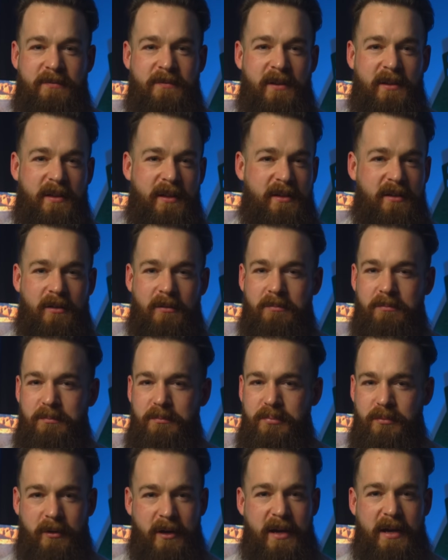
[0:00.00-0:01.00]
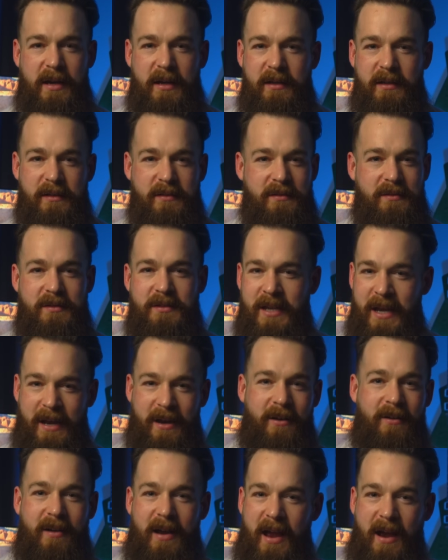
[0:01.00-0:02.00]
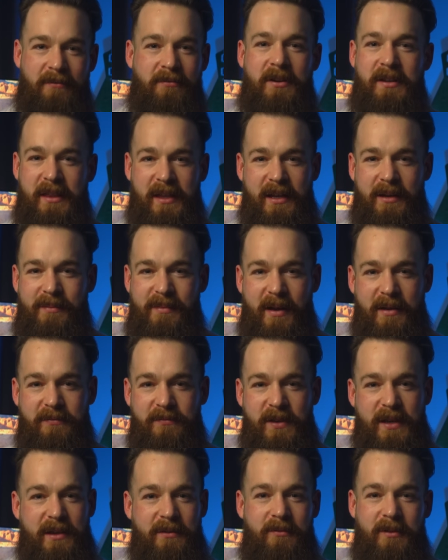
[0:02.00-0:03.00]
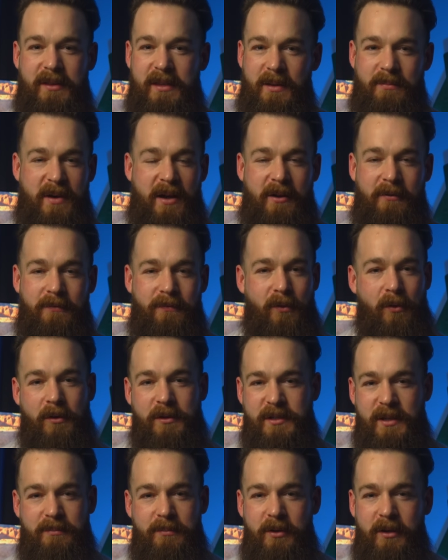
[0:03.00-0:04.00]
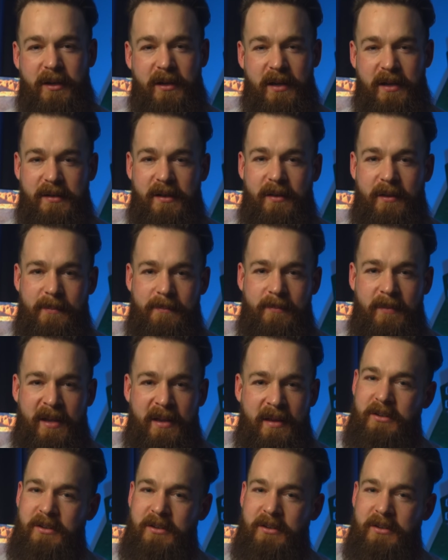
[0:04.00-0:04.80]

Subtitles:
I feel like I'll break and tear everything in my feet with the amount of force I'm putting into them.